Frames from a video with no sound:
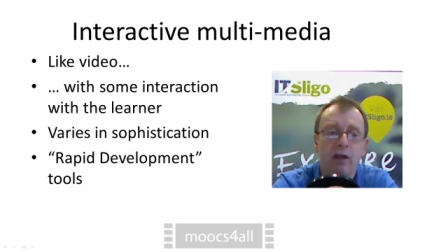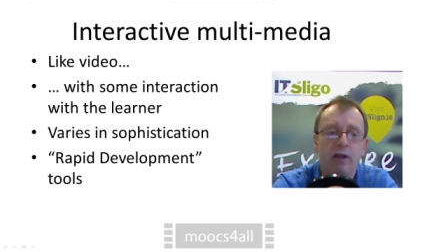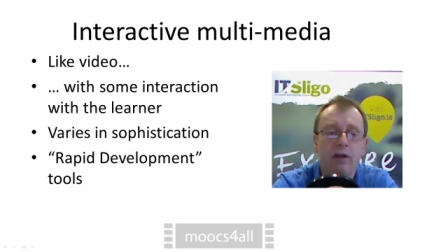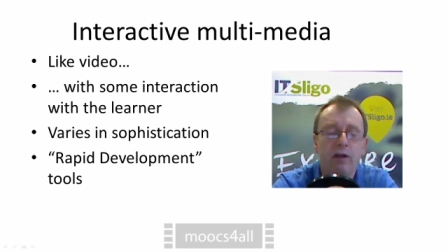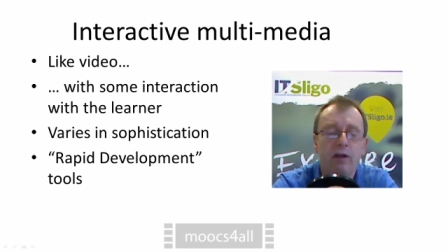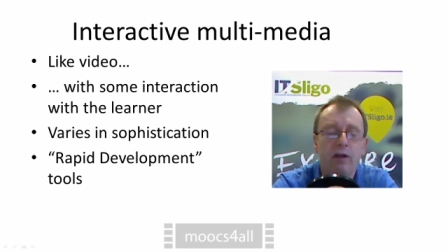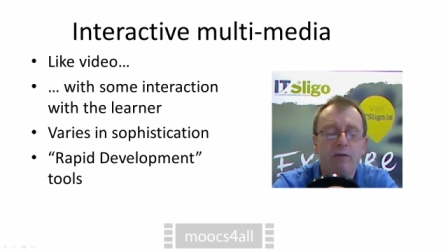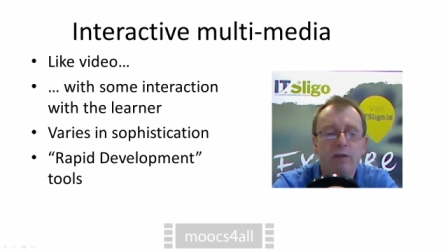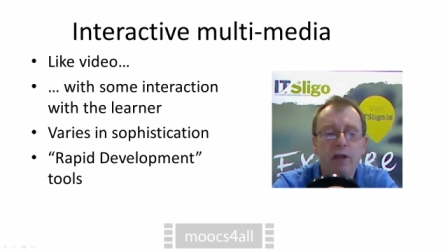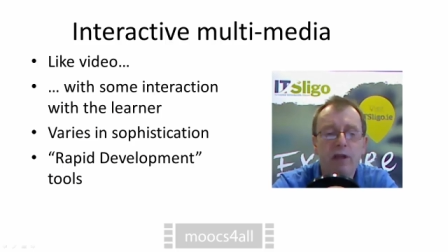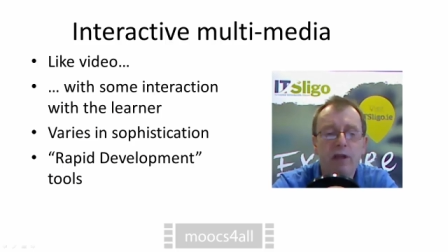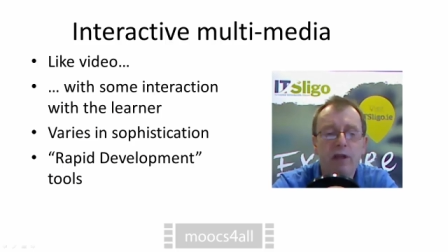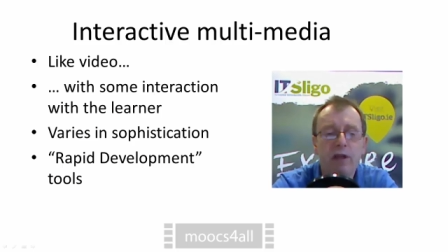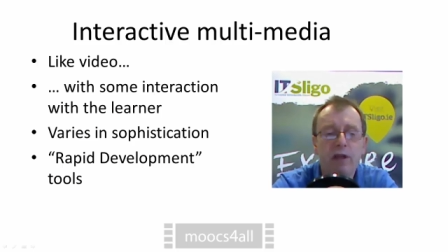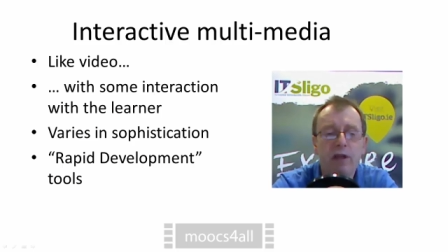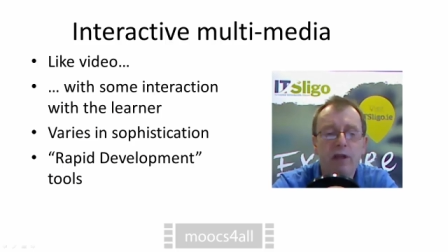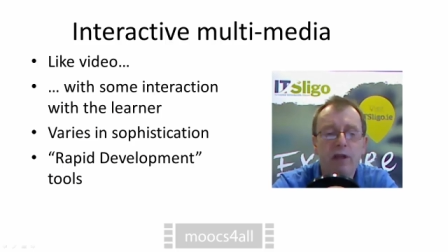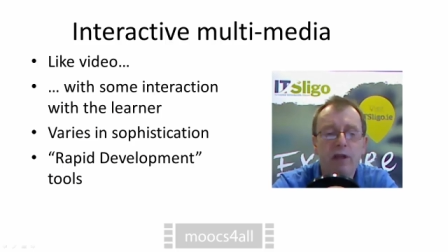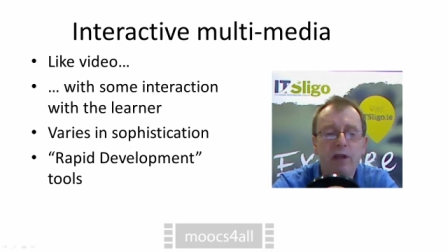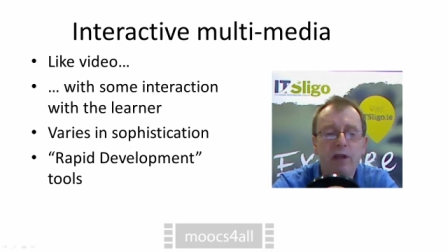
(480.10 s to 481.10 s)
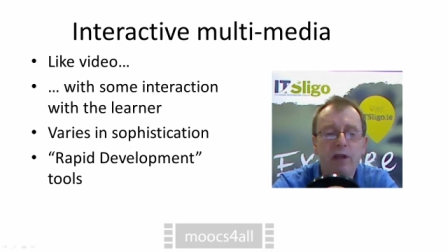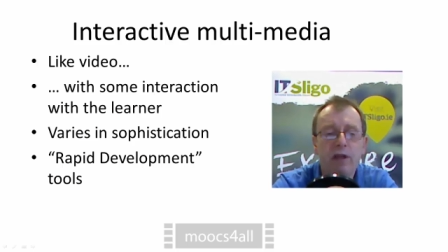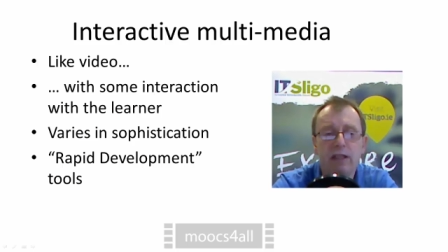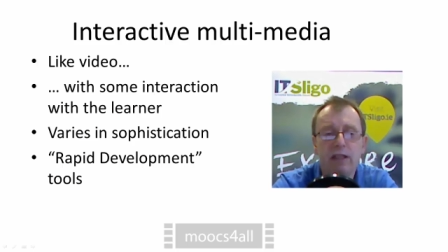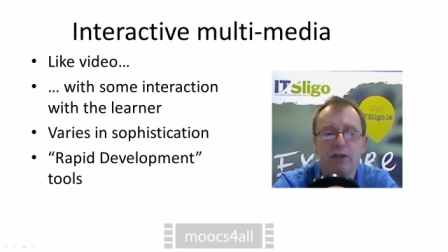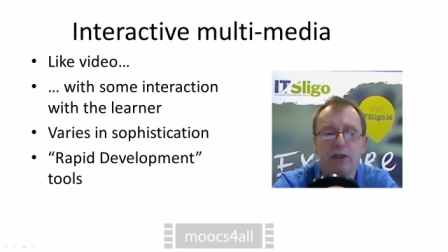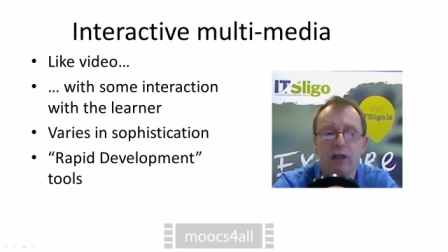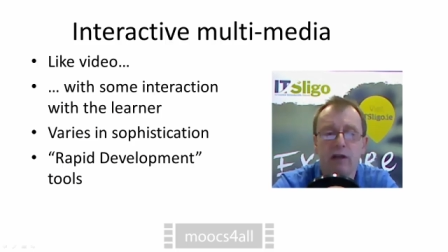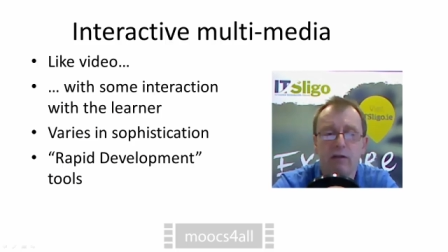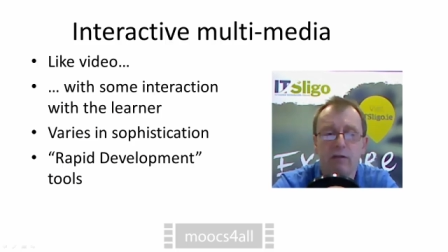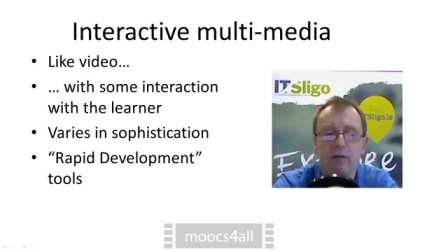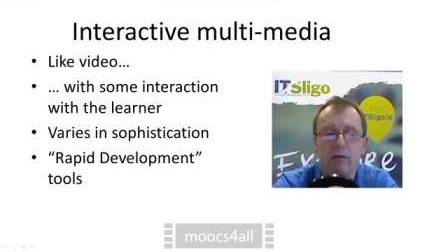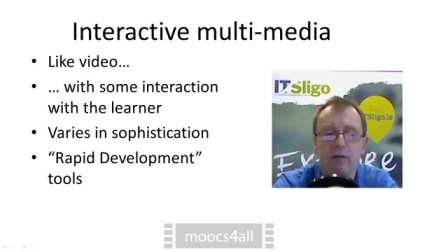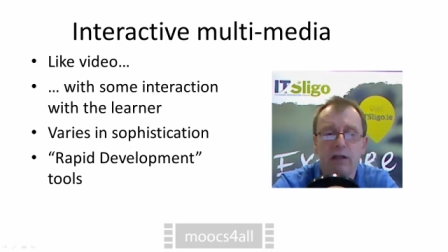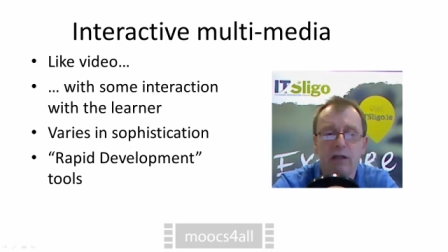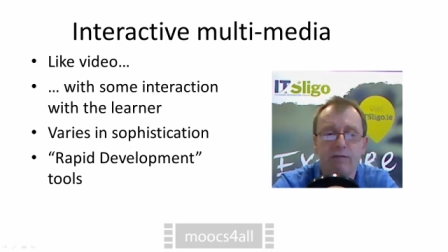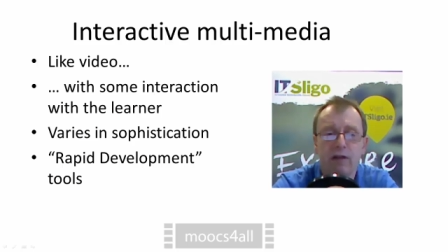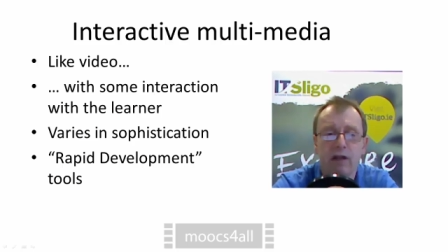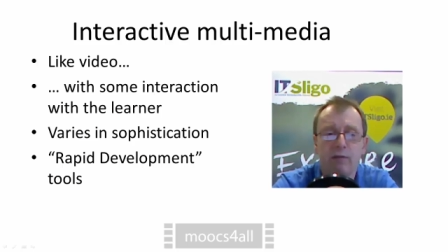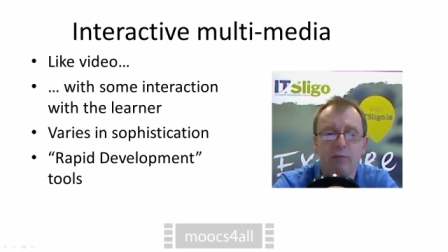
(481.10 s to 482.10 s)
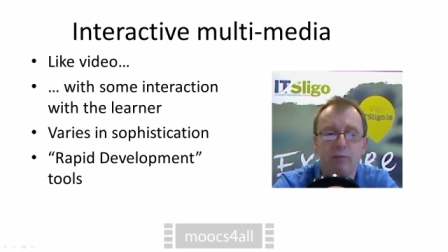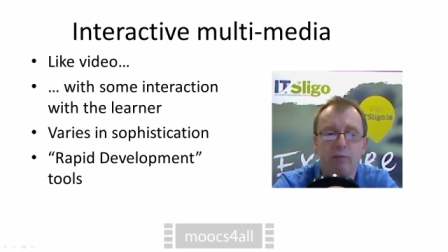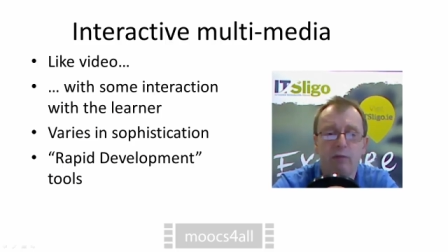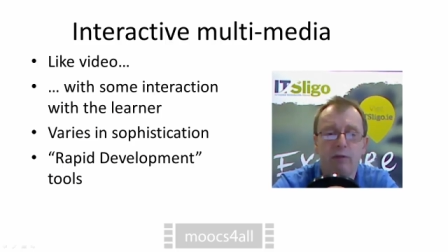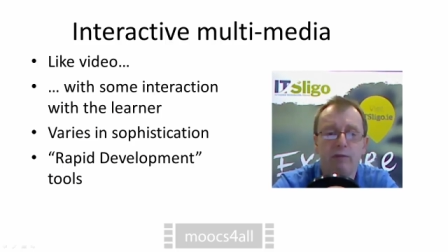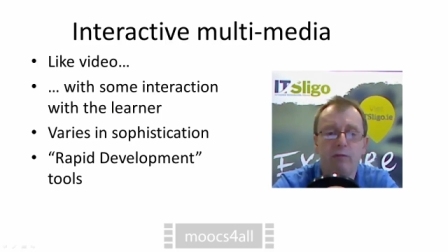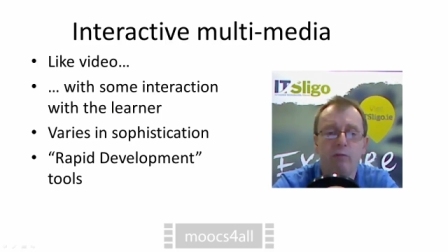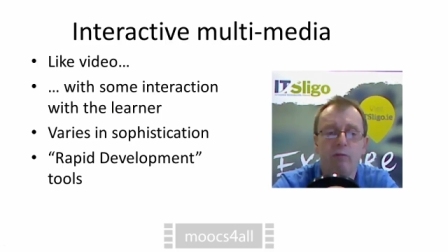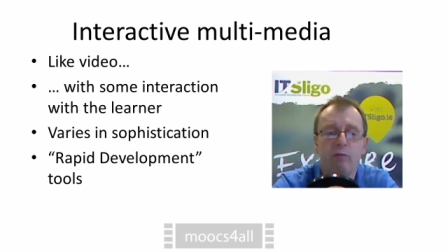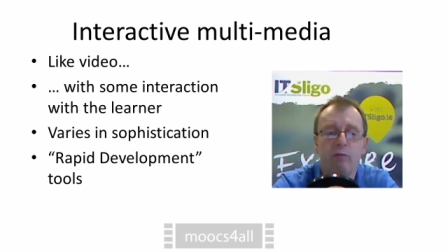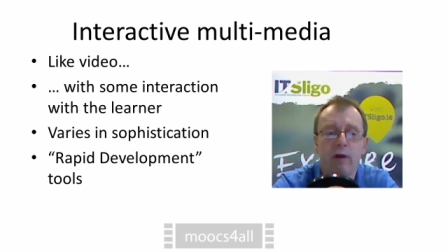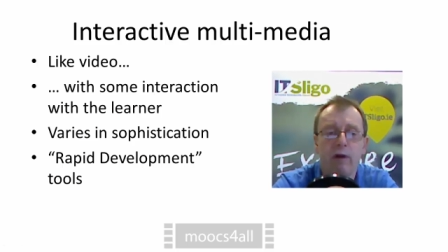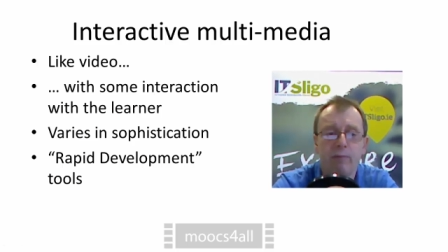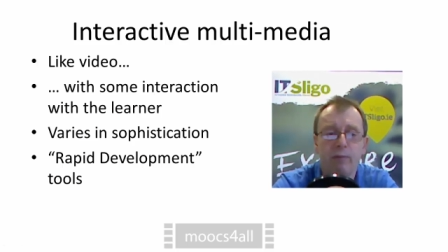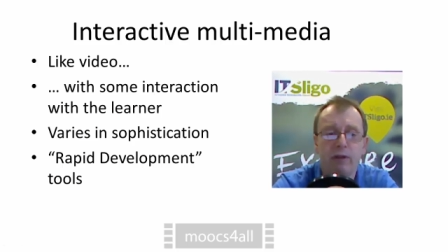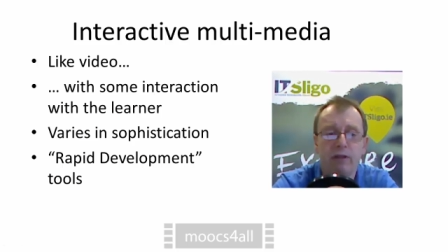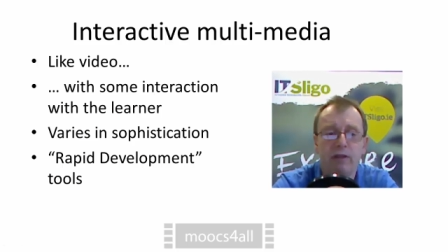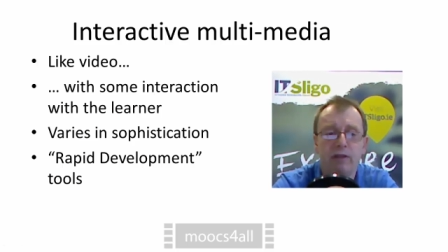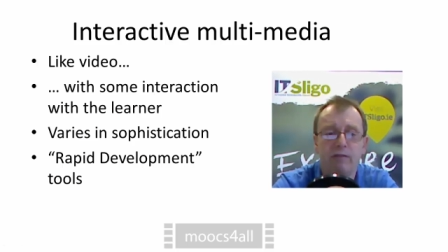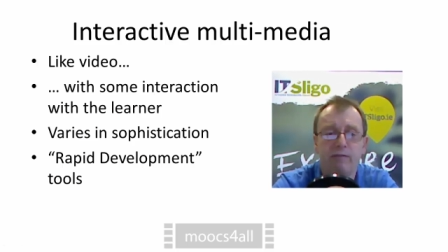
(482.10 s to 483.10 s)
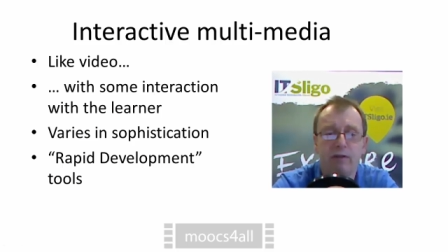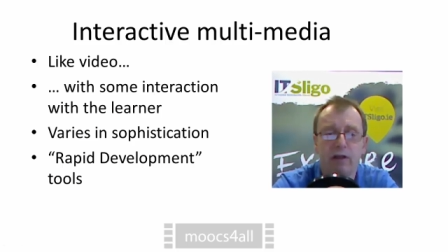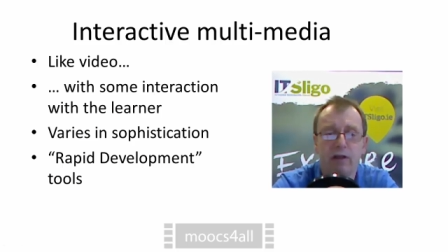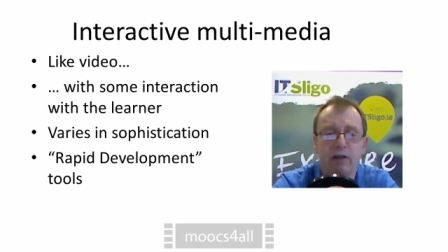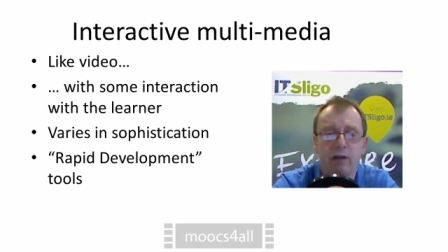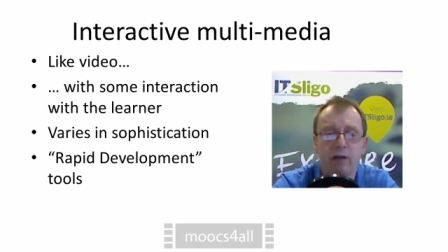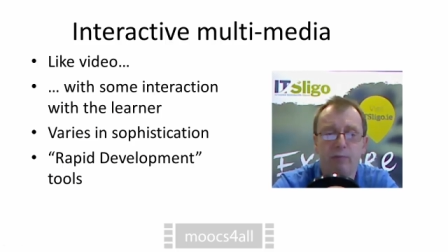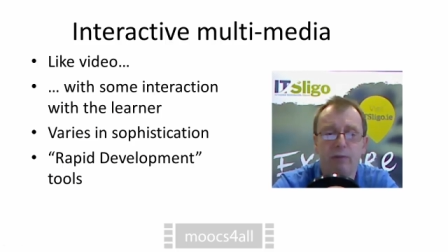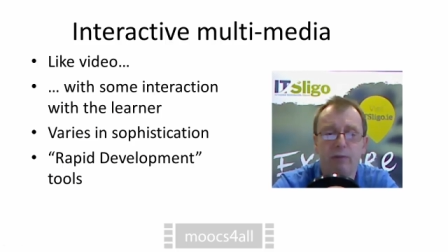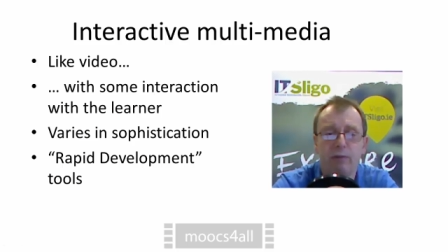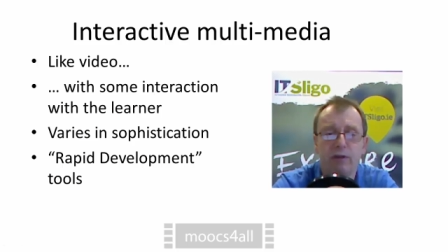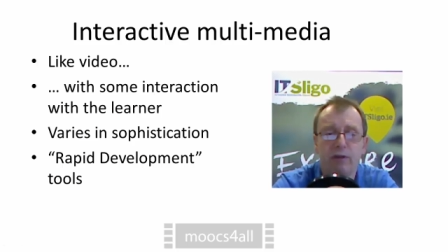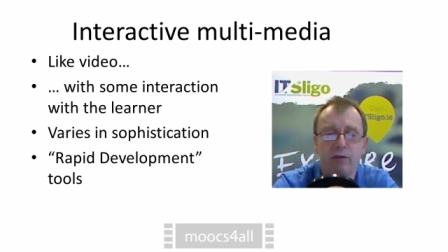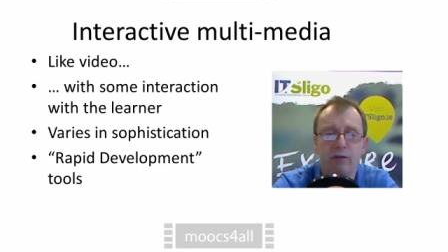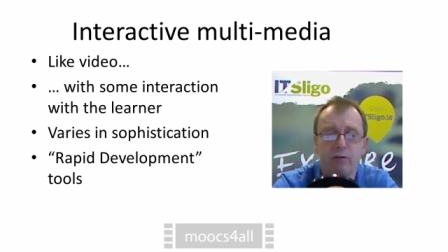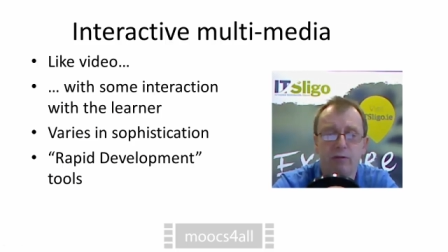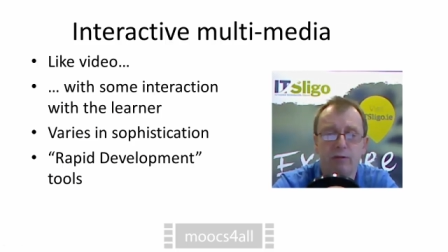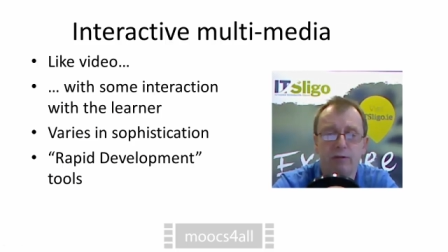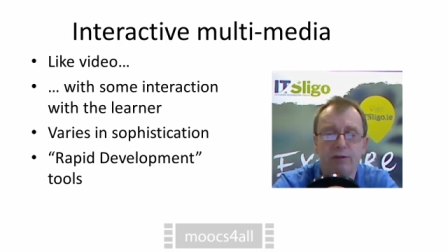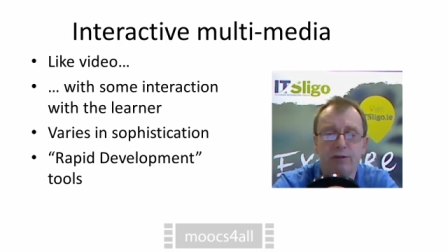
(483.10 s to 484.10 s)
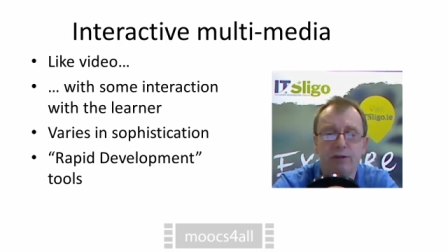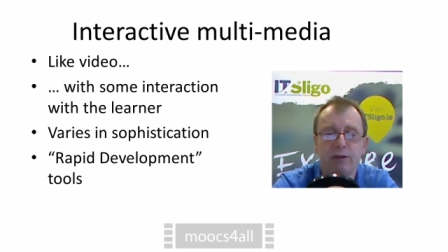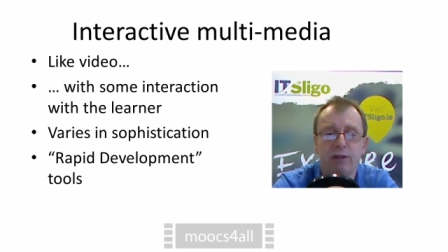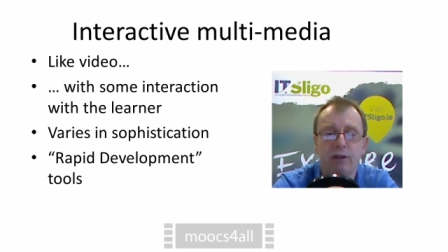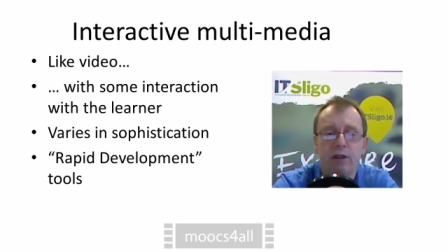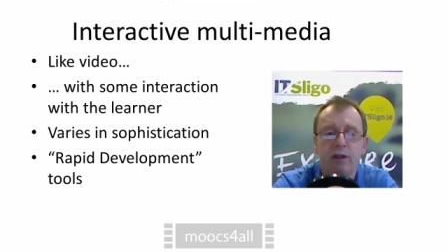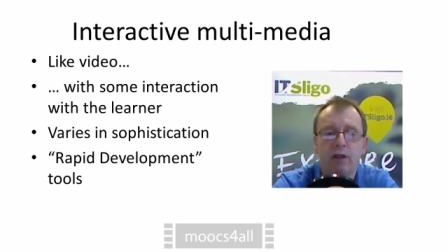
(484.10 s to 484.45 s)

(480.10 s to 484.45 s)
Now, nowadays these are generally developed with rapid development tools,